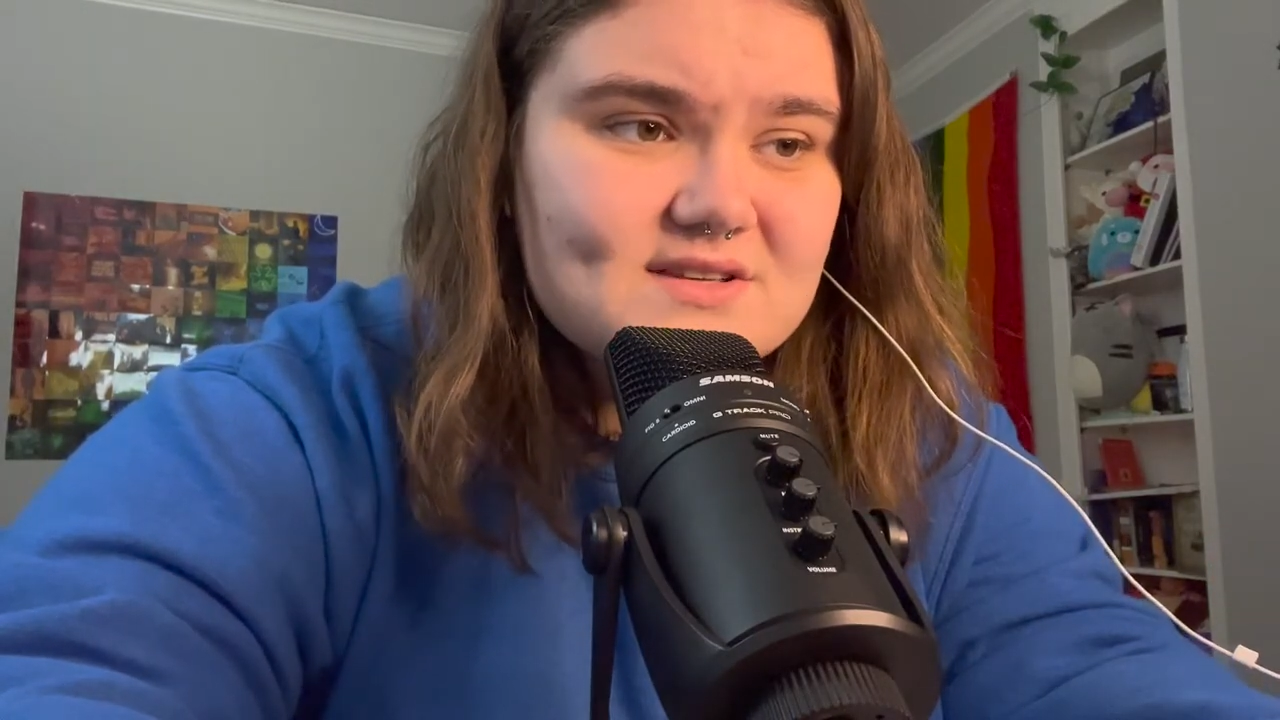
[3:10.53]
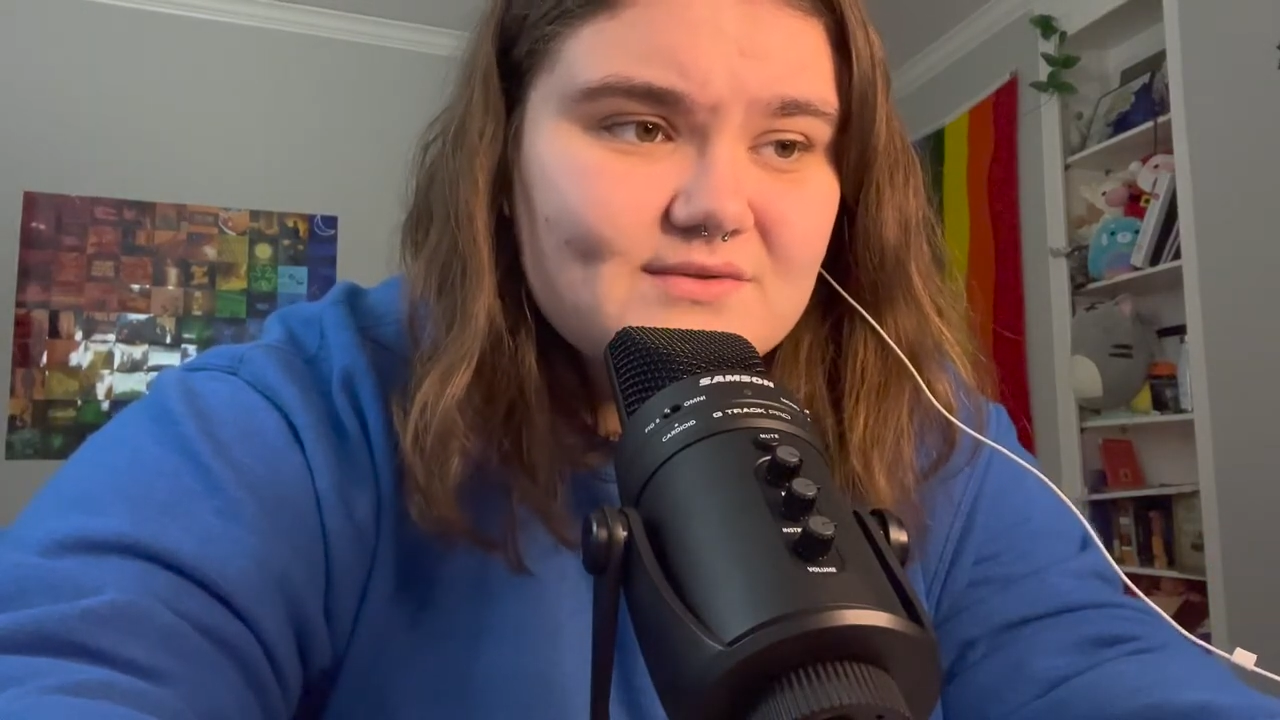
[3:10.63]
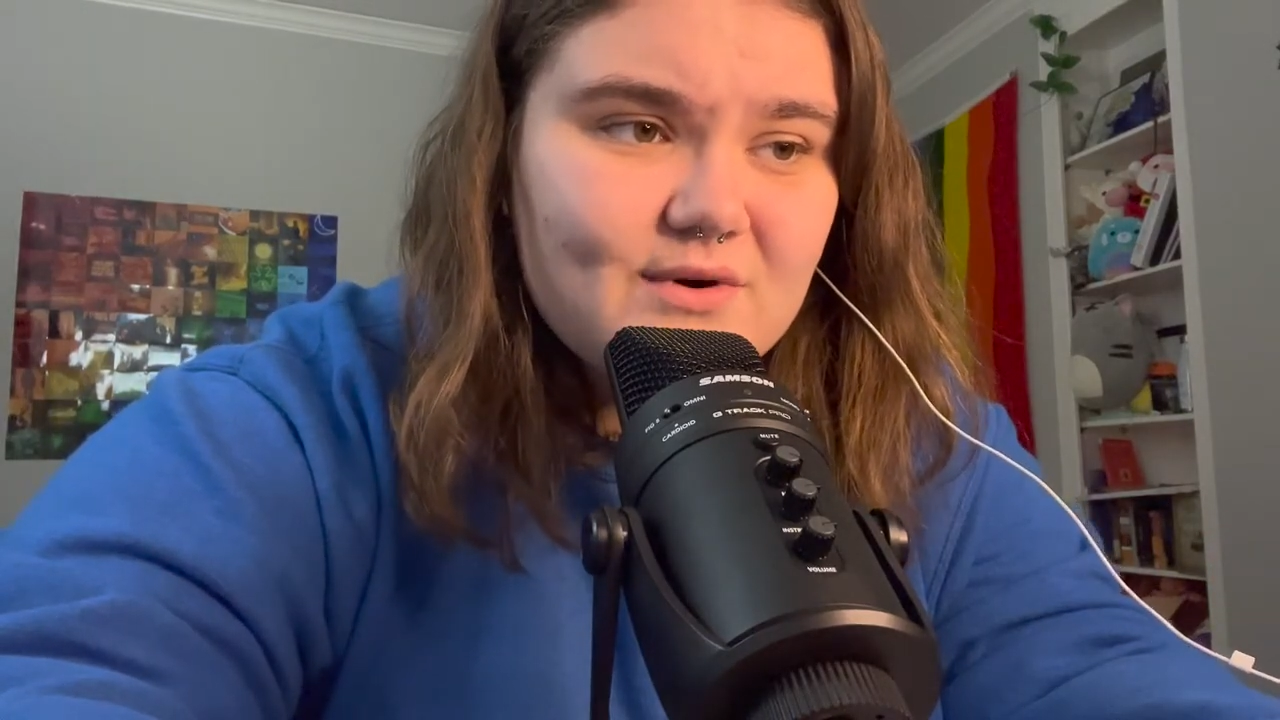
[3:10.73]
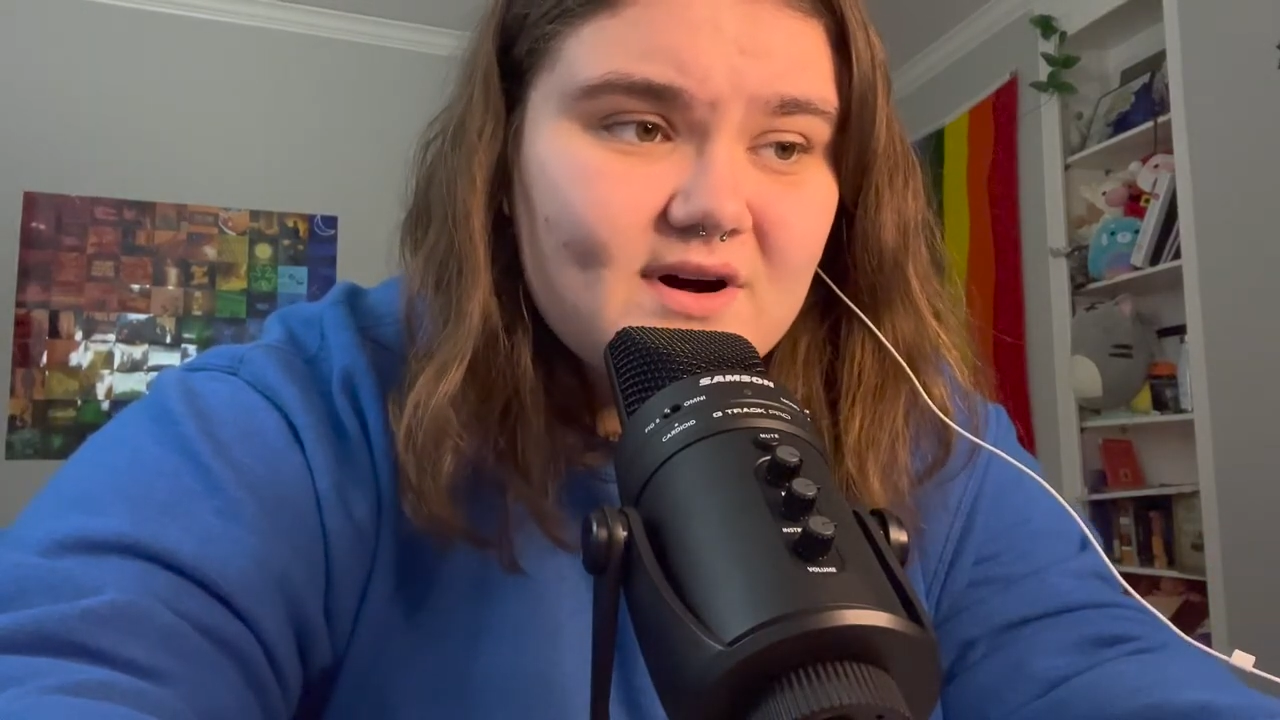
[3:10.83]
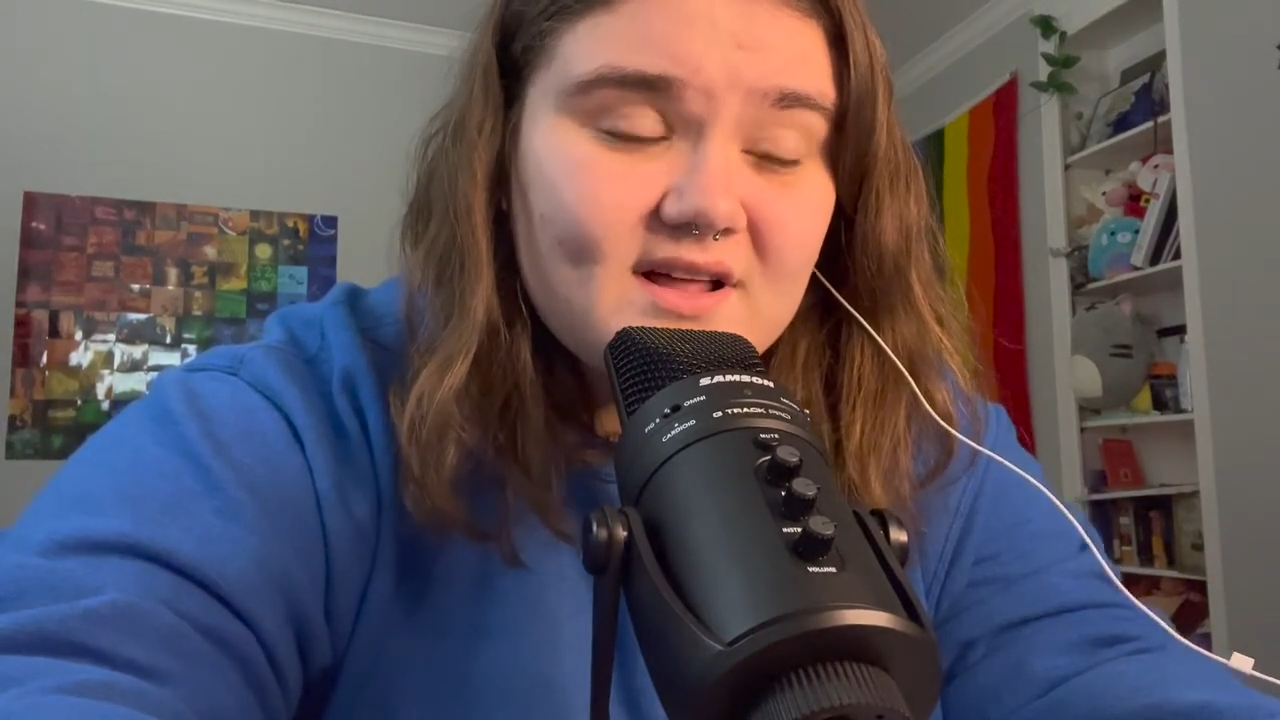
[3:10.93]

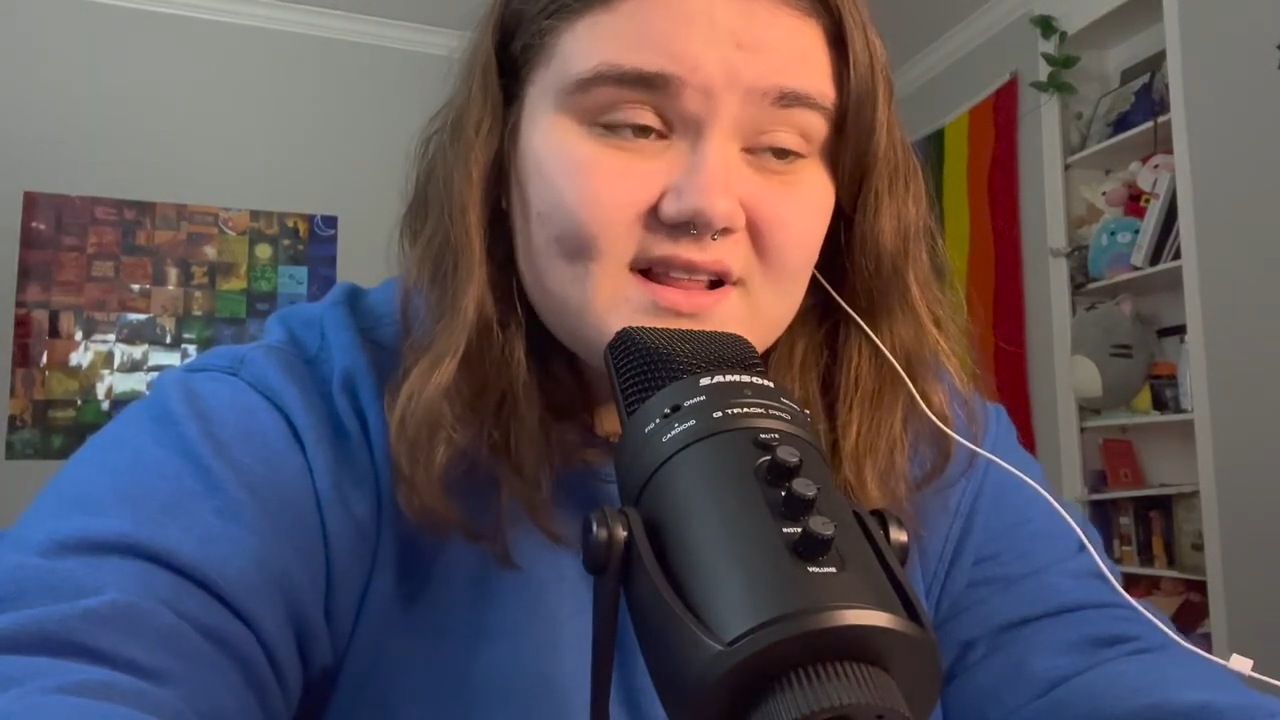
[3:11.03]
for the